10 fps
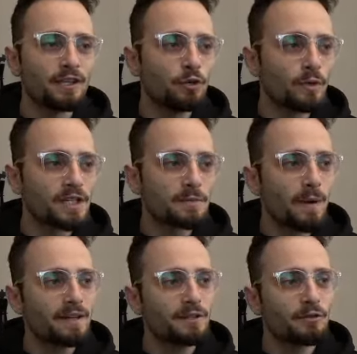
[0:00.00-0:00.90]
you
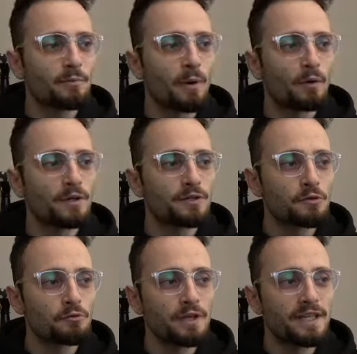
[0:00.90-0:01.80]
expect your opponent
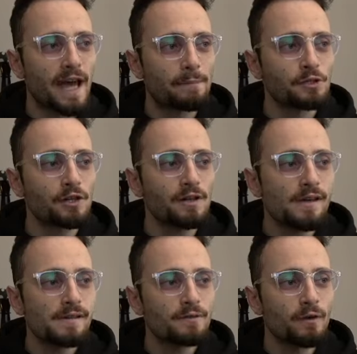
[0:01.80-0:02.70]
to recapture,
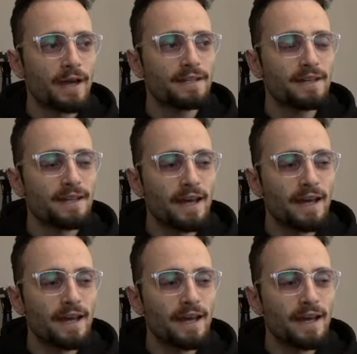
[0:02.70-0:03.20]
right?